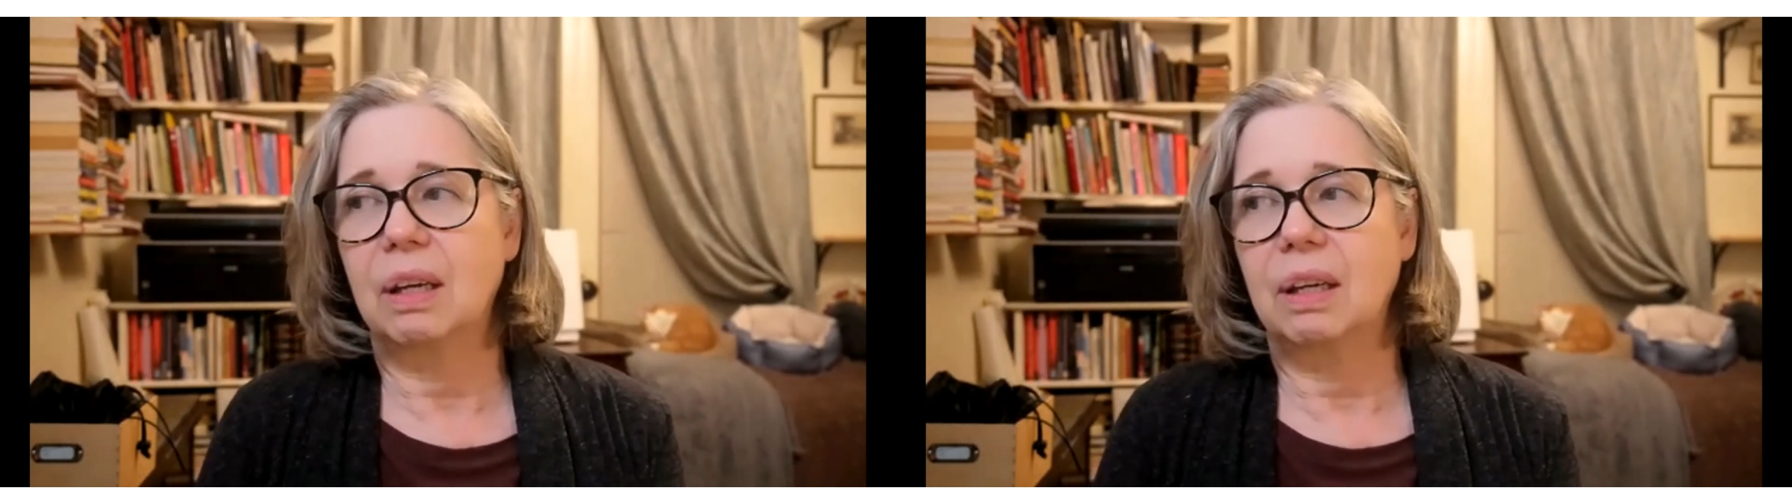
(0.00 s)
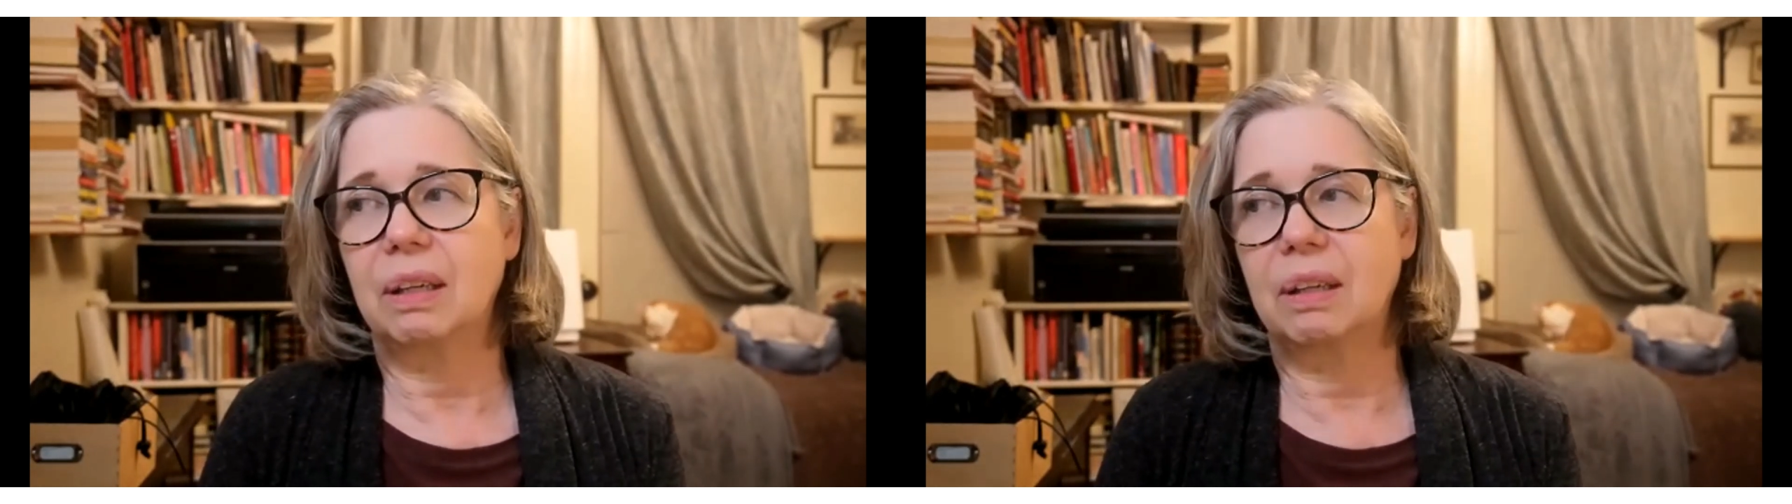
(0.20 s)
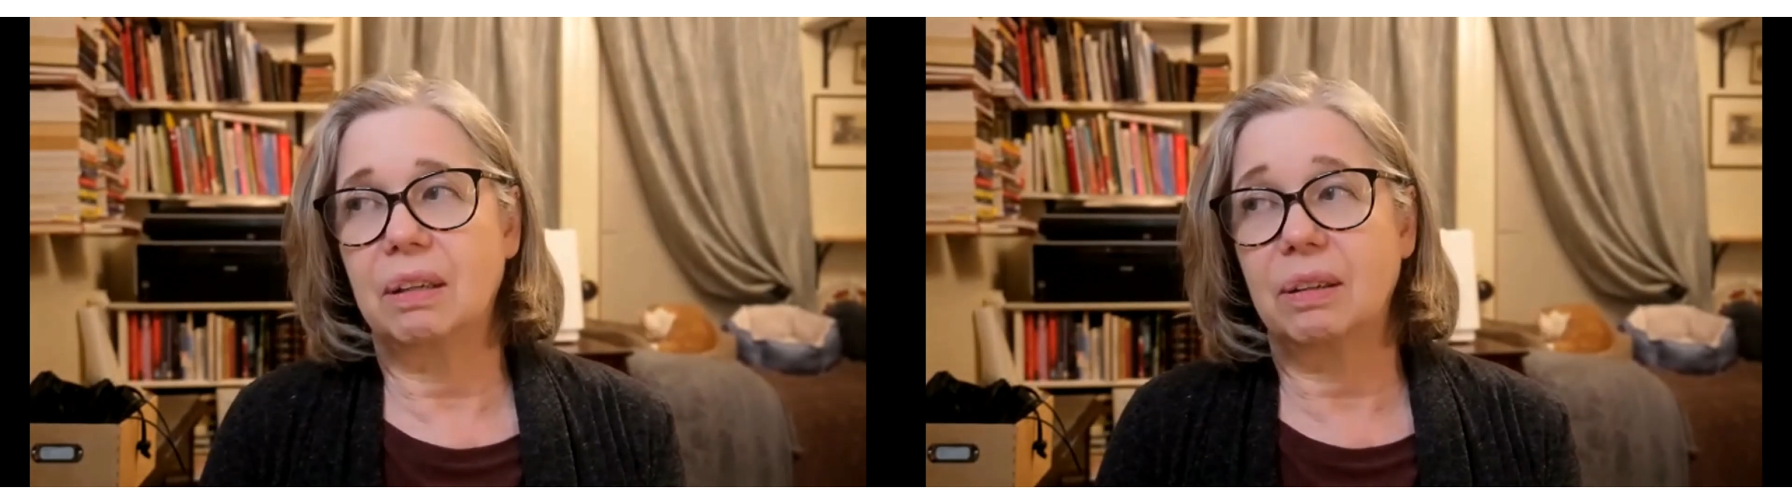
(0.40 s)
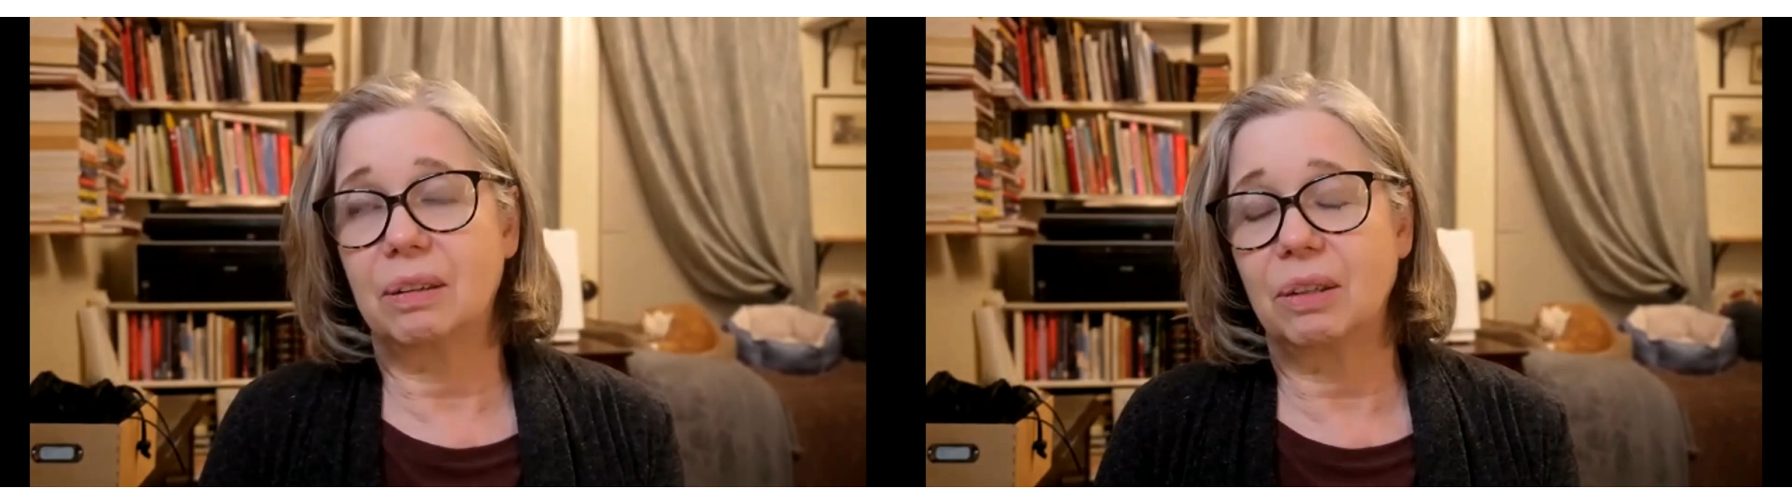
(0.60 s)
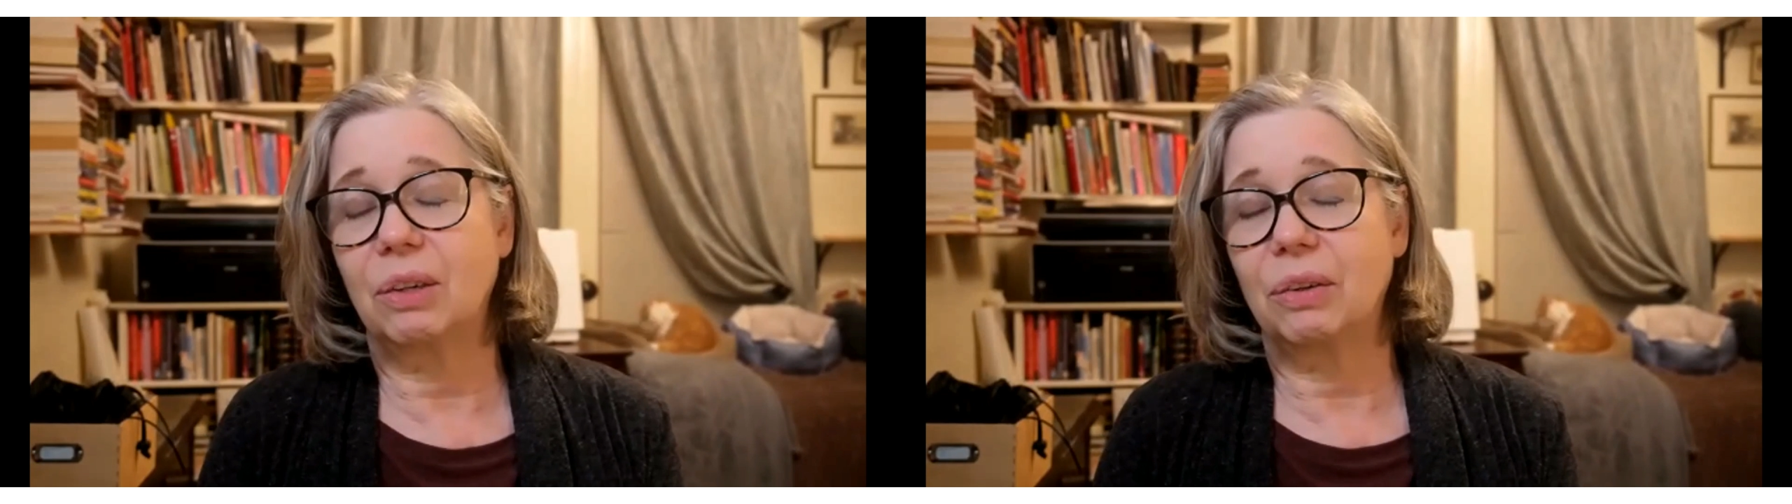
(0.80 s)
in
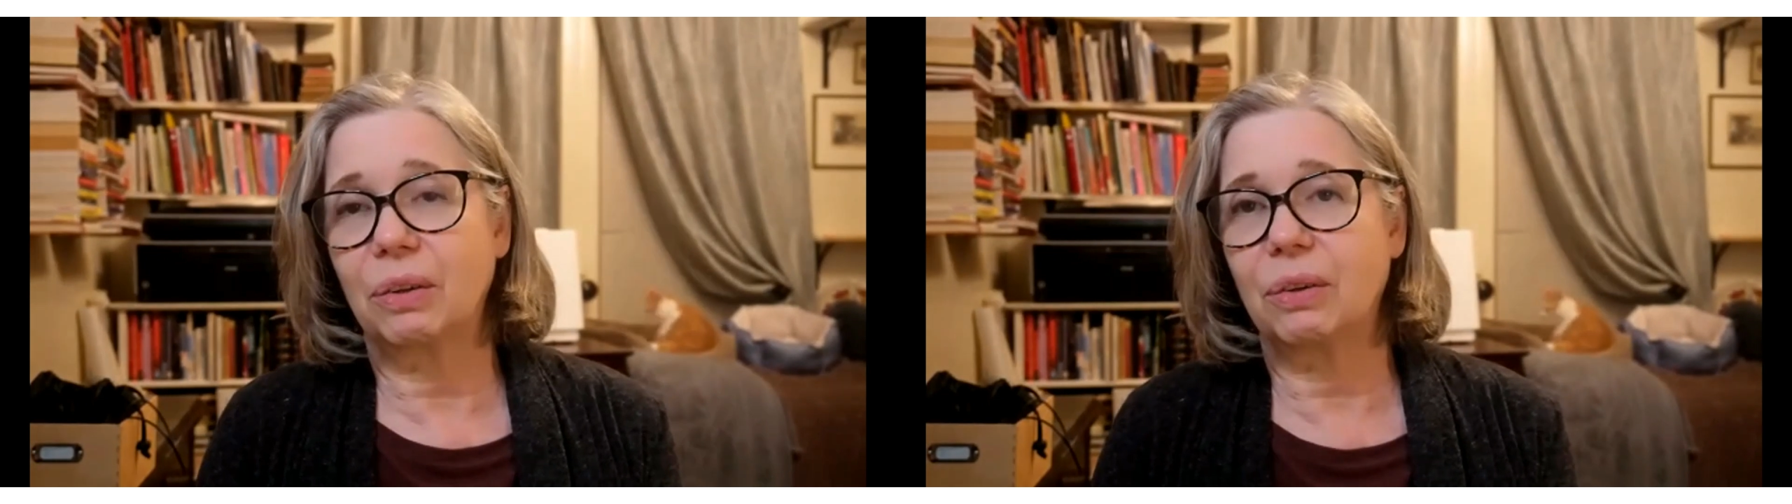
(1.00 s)
the